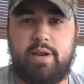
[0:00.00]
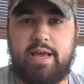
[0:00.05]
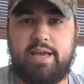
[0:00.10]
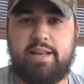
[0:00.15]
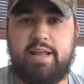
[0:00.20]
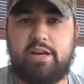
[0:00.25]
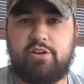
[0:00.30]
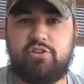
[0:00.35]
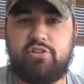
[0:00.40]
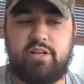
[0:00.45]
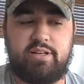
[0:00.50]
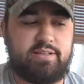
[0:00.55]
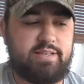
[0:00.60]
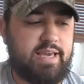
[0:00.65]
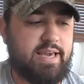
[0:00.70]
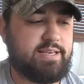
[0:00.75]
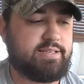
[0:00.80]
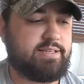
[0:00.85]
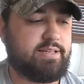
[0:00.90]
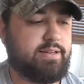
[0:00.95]
can actually start
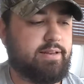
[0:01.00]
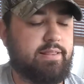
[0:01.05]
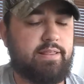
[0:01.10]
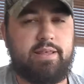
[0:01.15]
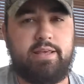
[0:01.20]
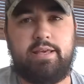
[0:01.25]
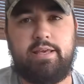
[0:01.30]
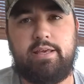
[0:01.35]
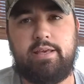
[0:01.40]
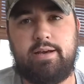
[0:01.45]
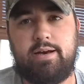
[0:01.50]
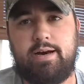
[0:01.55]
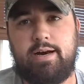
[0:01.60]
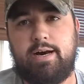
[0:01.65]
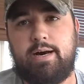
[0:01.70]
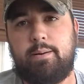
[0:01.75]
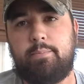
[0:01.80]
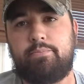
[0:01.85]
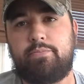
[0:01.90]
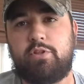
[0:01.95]
tasting the
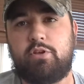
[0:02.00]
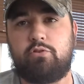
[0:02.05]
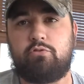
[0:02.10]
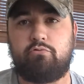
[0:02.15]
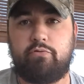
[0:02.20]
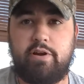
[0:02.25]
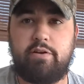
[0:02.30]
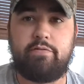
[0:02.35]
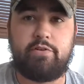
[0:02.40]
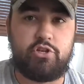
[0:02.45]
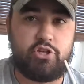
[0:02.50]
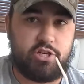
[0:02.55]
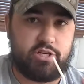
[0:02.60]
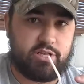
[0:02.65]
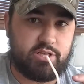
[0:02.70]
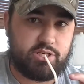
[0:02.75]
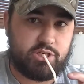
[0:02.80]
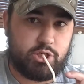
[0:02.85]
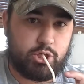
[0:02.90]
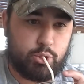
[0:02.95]
red
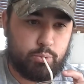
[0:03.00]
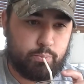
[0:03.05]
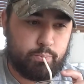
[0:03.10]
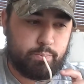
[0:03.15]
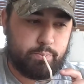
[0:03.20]
Virginias.